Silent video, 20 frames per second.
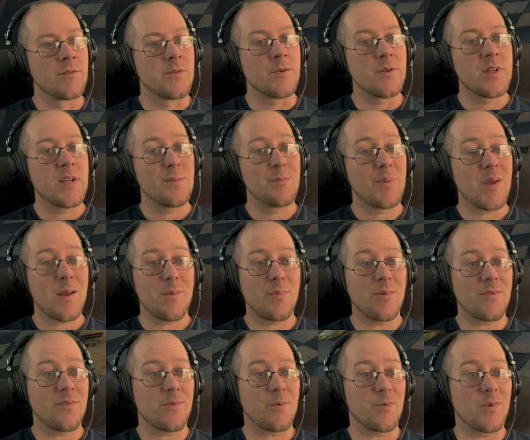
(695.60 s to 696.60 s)
you need paper
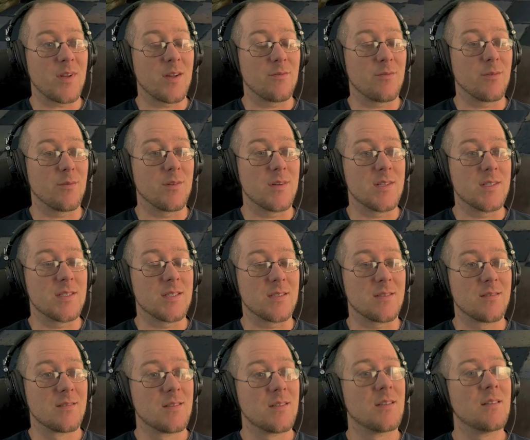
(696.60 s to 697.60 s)
for whatever reason,
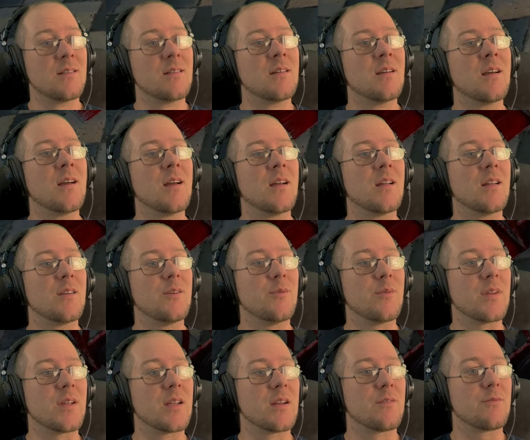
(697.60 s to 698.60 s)
you can
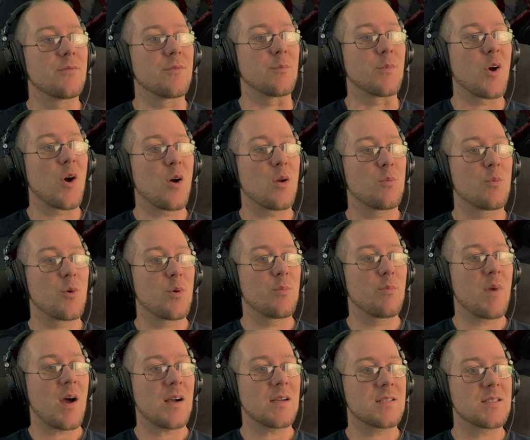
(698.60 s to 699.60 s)
get it from cardboard
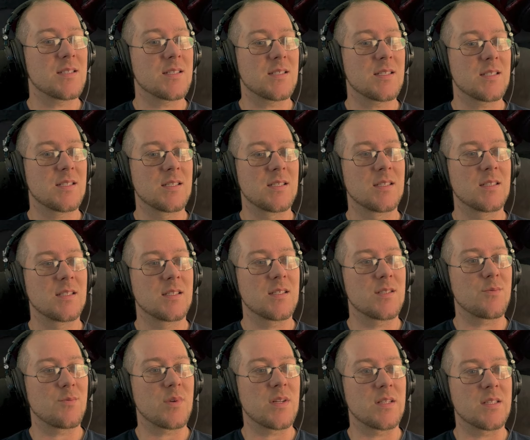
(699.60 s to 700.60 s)
boxes, as
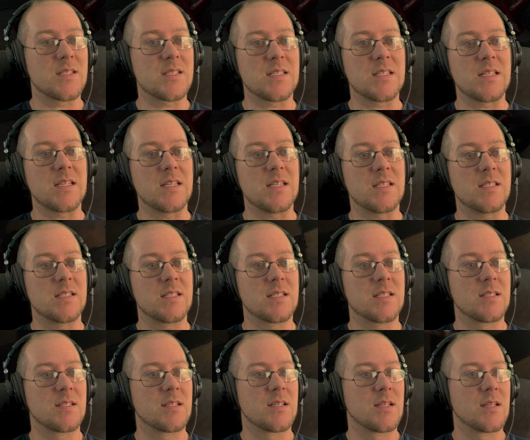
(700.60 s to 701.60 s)
well as these
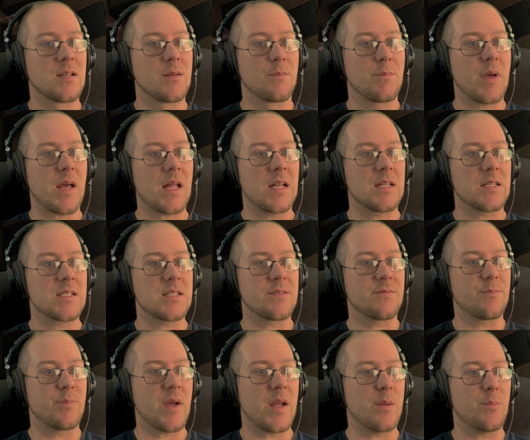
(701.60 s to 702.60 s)
pallets
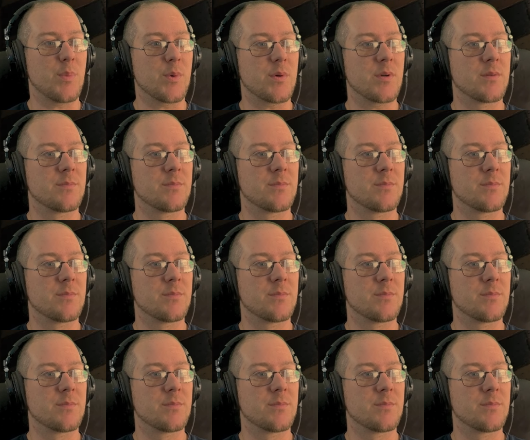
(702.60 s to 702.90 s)
of paper.